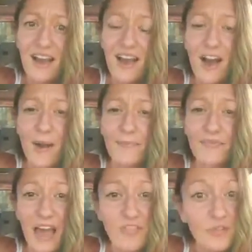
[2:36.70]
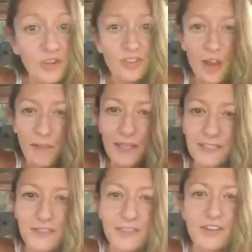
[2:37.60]
That fourth
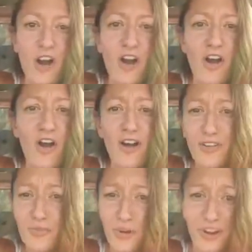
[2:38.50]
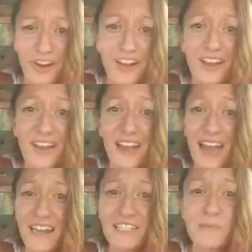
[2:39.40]
trimester is hard work.
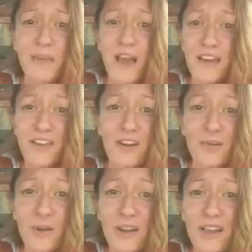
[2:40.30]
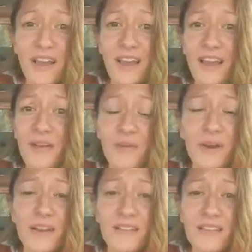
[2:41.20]
And it's beyond hard work. It
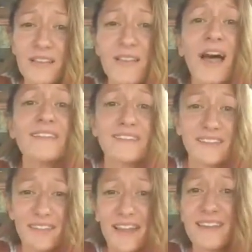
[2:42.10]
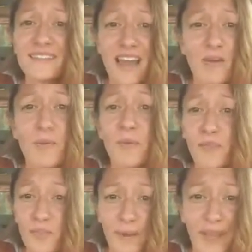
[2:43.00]
was less than desirable
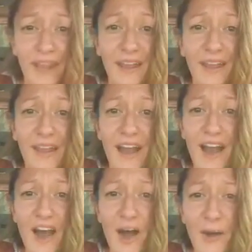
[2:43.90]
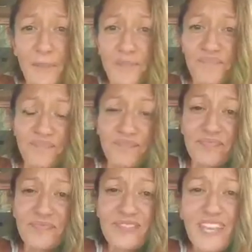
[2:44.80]
for me.
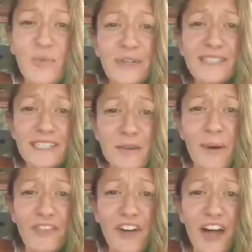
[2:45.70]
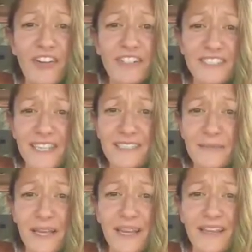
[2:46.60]
It wasn't until my father said to
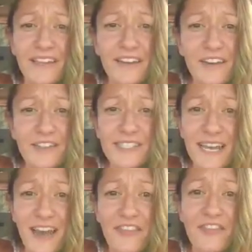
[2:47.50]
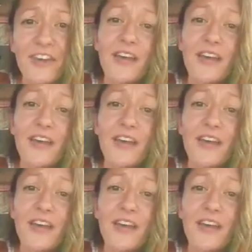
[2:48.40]
me, you know, Steph,